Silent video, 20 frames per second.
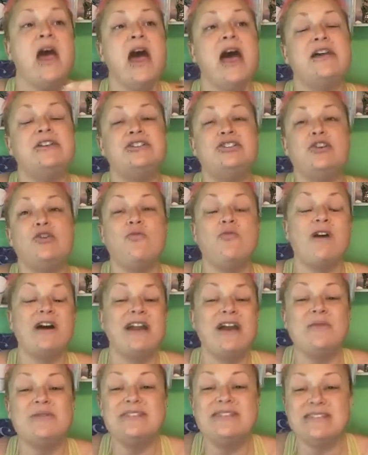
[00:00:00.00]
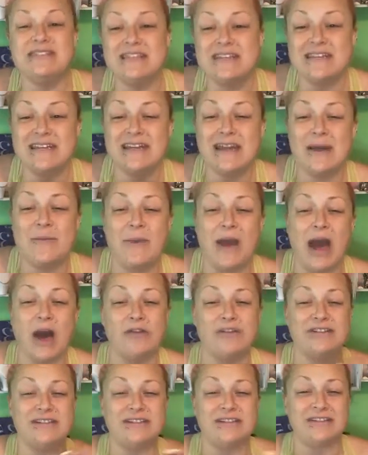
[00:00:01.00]
And so what I was thinking
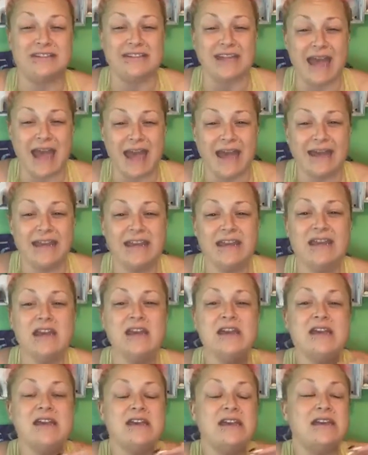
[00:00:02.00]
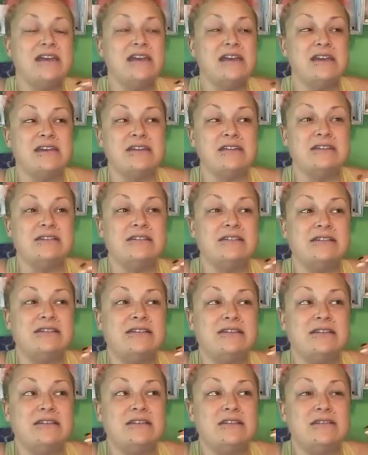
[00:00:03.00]
about today
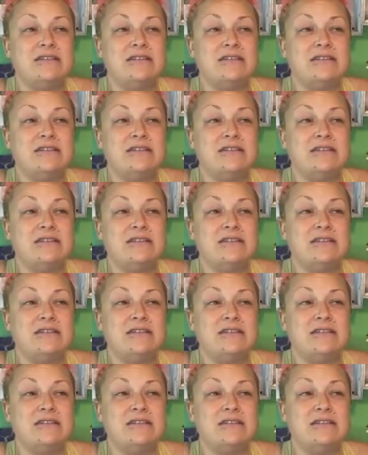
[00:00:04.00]
is